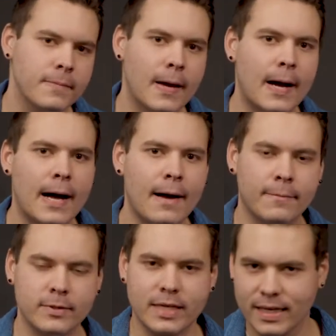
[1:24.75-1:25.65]

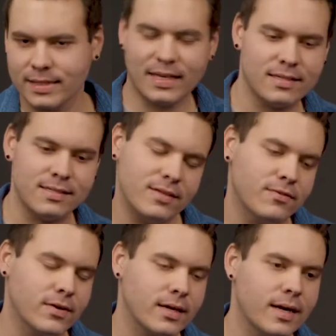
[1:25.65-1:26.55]
Was getting tested
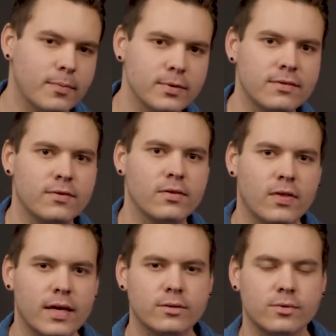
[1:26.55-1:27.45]
for a couple different
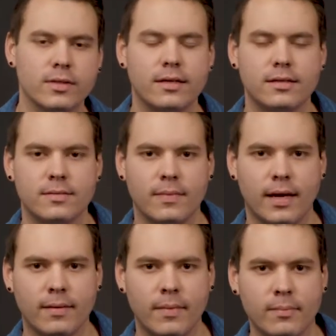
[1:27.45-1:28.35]
things related to
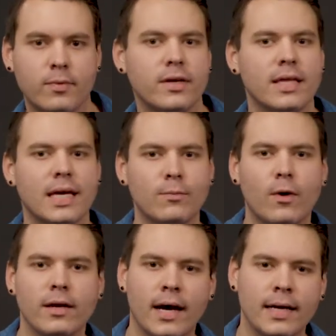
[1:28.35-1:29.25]
my breathing and
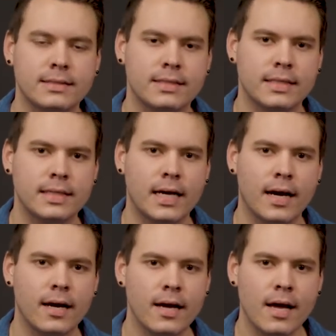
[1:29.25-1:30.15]
whatnot. And
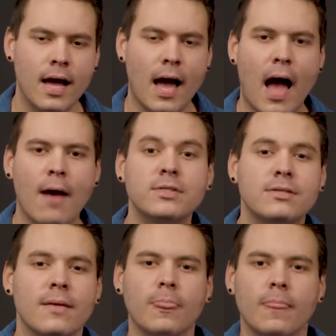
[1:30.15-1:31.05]
I
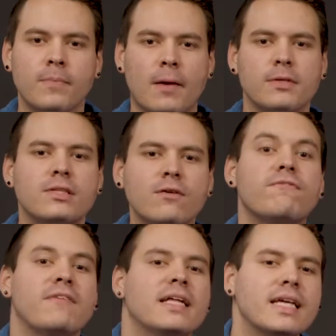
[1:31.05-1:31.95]
was still
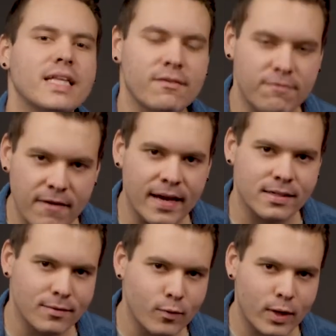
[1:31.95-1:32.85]
feeling the
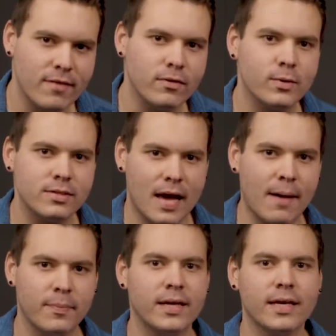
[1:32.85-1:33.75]
effects of whatever was
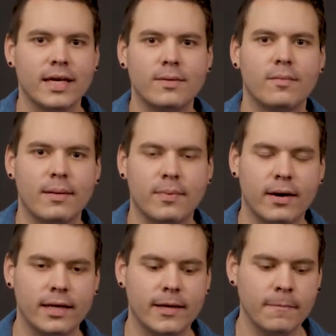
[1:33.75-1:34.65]
happening in my
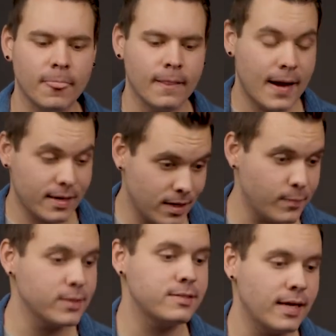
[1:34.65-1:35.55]
body as I
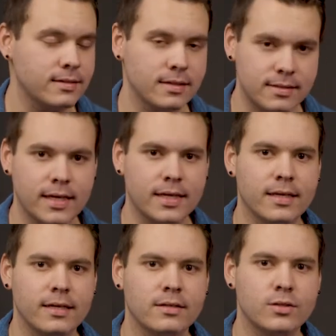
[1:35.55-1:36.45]
was set to take
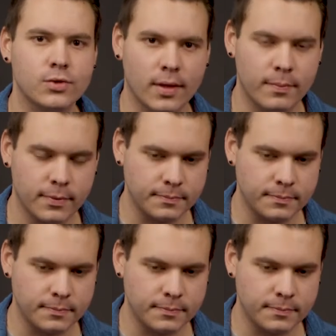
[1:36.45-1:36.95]
this trip.